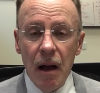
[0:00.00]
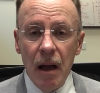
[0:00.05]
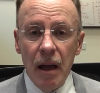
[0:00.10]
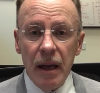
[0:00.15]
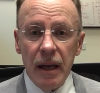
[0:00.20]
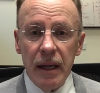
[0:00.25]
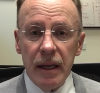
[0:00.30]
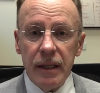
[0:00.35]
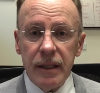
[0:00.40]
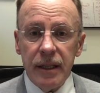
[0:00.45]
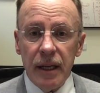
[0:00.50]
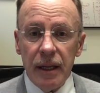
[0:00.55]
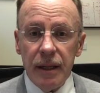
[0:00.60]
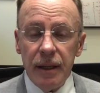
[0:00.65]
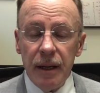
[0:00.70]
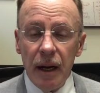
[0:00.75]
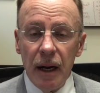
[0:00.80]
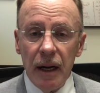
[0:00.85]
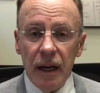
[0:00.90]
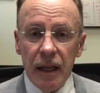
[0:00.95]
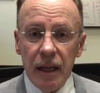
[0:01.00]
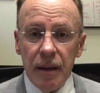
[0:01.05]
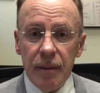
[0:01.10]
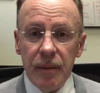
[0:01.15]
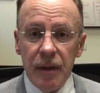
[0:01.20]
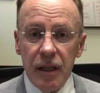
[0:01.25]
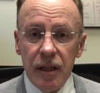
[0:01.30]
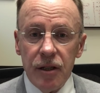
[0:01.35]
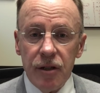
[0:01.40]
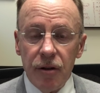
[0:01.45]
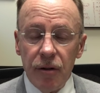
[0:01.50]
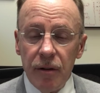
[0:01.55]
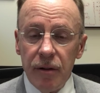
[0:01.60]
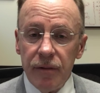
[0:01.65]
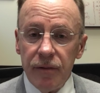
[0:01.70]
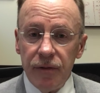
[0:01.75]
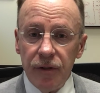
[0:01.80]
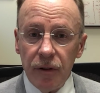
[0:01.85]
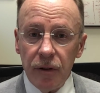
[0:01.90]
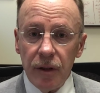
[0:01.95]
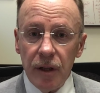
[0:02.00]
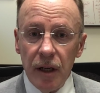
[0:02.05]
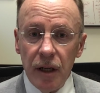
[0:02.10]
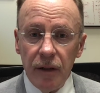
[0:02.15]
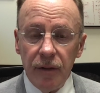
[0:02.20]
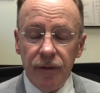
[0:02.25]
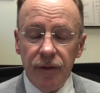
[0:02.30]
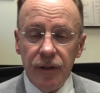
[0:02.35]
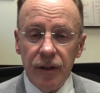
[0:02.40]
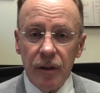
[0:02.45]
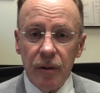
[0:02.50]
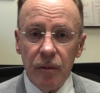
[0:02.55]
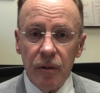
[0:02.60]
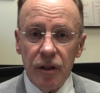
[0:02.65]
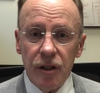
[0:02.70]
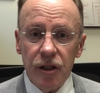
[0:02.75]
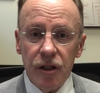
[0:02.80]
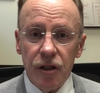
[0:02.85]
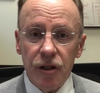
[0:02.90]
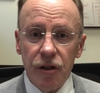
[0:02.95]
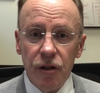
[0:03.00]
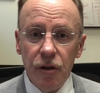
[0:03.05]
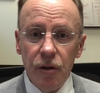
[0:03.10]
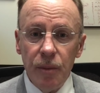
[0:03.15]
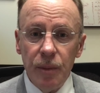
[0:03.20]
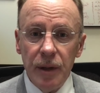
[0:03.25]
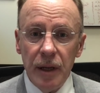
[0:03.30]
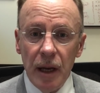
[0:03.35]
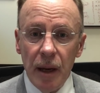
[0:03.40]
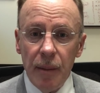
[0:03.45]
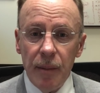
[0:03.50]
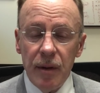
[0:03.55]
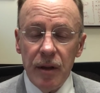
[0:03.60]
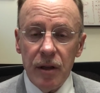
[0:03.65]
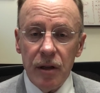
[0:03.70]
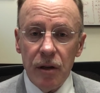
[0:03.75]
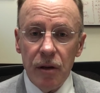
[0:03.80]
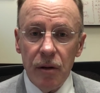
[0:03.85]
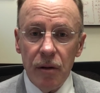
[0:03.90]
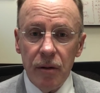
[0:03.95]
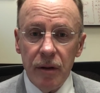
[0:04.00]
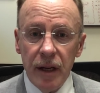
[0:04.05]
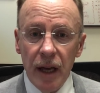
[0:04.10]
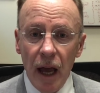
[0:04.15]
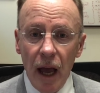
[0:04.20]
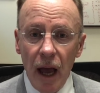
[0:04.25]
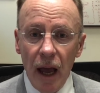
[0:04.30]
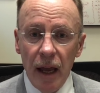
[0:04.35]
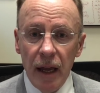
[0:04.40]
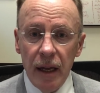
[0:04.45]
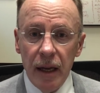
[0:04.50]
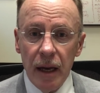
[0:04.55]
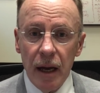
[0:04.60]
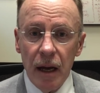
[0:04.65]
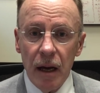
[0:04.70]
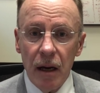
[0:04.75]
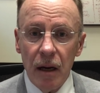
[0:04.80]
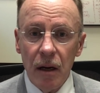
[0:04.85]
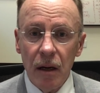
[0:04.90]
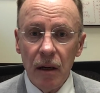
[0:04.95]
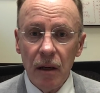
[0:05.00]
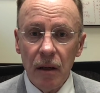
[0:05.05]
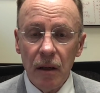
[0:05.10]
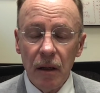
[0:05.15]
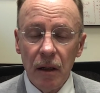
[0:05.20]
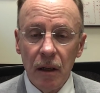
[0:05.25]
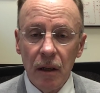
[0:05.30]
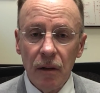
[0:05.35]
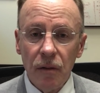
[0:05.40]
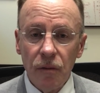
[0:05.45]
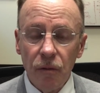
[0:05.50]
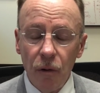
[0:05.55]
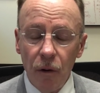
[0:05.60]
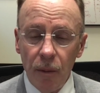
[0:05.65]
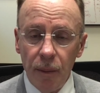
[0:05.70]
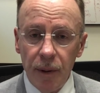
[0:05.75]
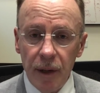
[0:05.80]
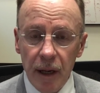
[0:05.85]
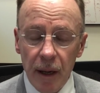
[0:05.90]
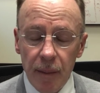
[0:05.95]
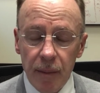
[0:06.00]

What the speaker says: It's at 9 a.m. Eastern in Philadelphia, which is 2 p.m. in the UK, 4 p.m.